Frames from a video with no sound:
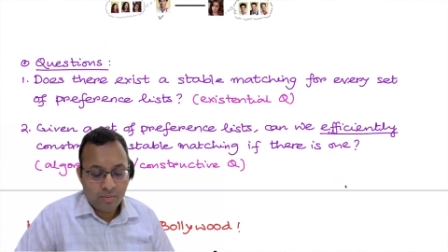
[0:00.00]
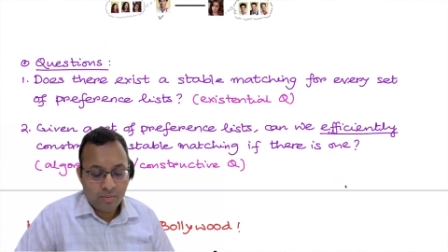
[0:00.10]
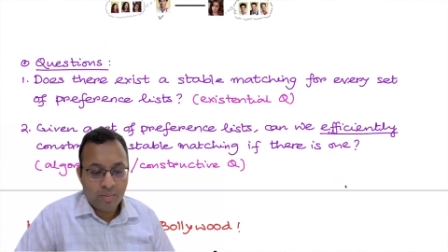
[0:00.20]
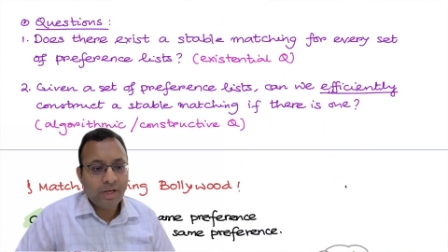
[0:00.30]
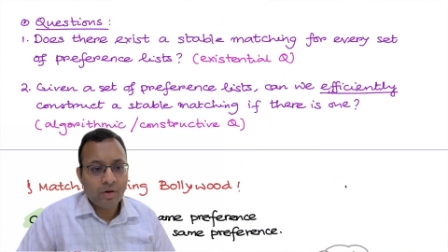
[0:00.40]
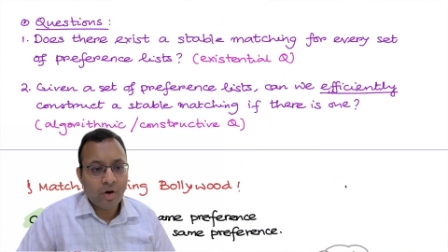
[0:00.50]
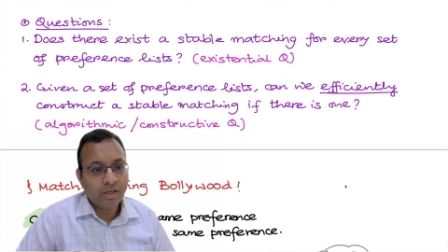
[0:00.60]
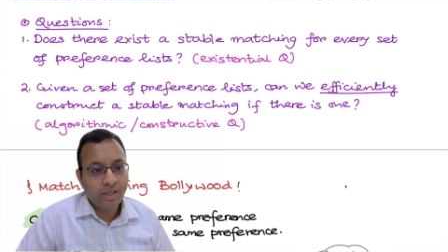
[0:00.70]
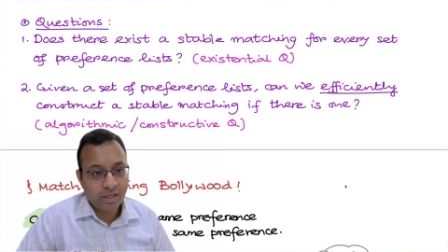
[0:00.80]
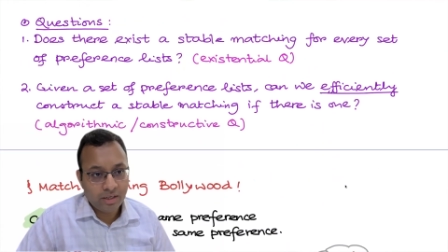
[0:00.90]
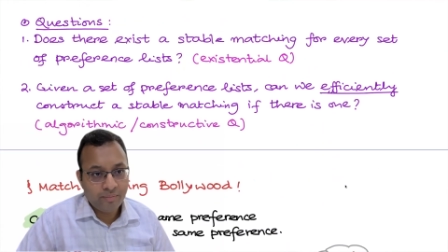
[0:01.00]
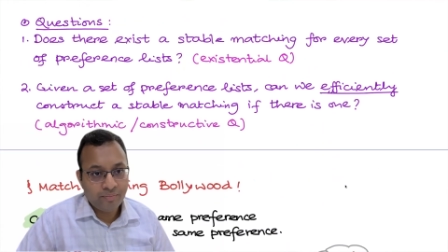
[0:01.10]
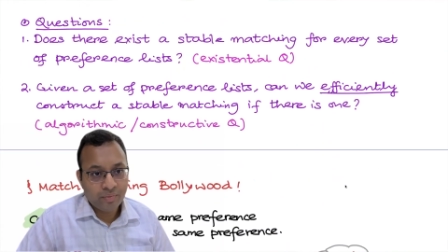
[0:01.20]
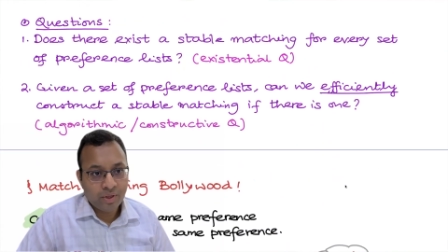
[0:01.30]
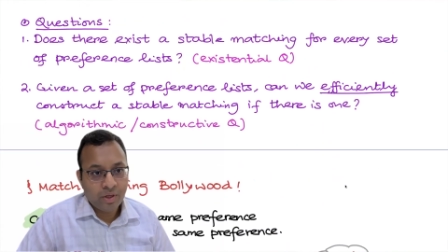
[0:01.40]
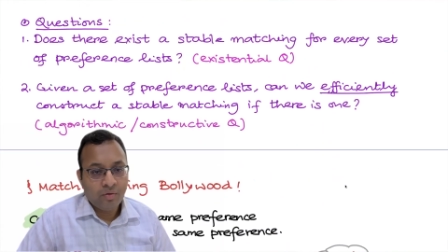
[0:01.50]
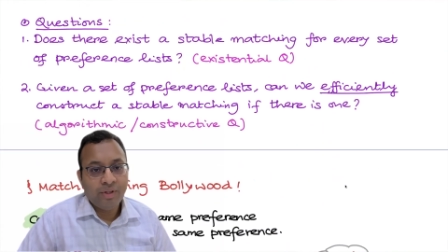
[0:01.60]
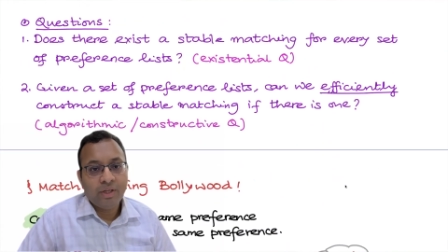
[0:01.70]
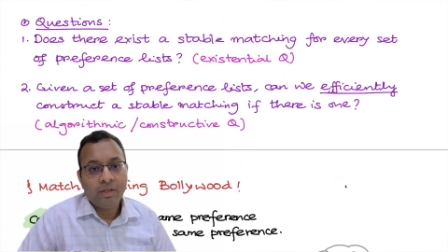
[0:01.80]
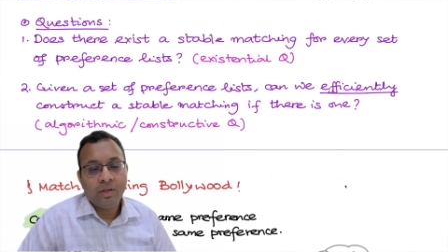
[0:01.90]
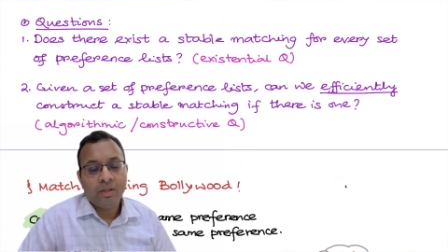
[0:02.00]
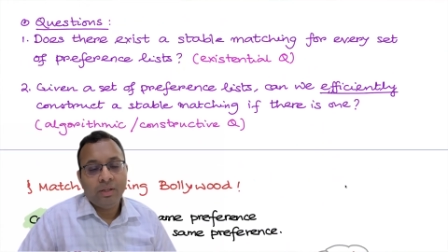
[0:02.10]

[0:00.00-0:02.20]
But it's not clear whether